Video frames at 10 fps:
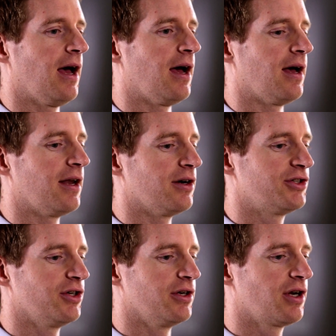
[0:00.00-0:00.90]
and I
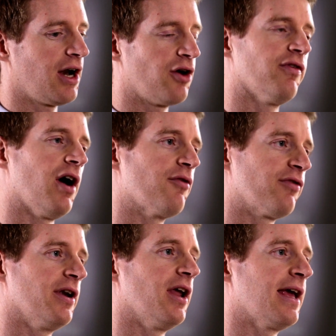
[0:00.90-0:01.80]
should clarify up
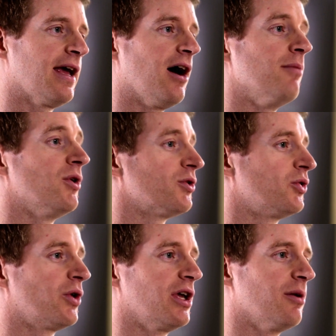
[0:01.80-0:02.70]
front here, I'm not
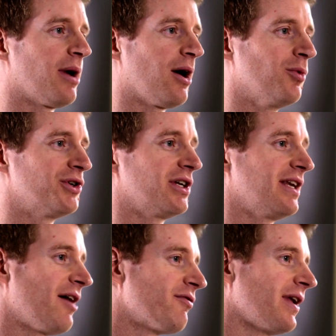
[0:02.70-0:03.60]
talking about watching
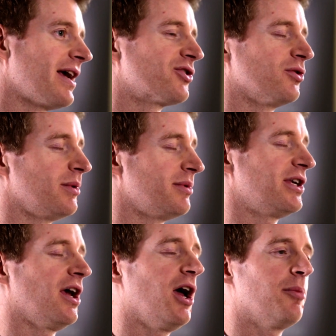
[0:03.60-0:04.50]
Netflix or
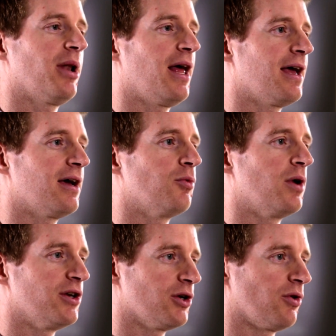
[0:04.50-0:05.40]
BBC iPlayer
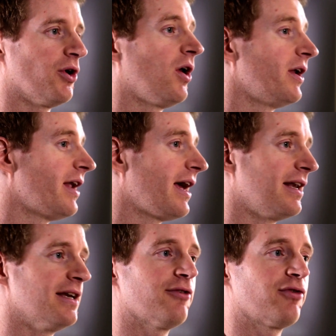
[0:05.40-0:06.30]
when you're on holiday
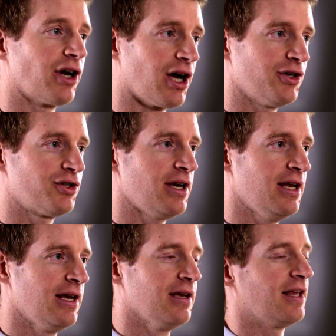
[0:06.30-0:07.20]
in a different
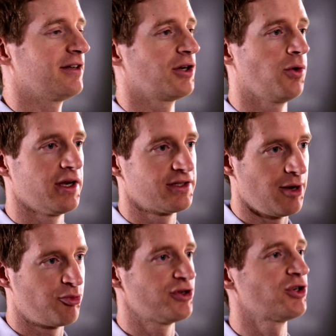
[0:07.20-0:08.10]
country. That's a quite
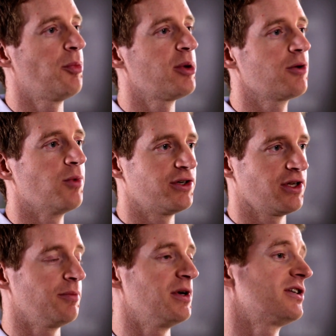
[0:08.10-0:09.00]
separate topic which
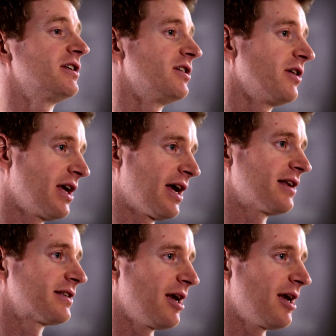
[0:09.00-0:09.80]
the Commission is looking at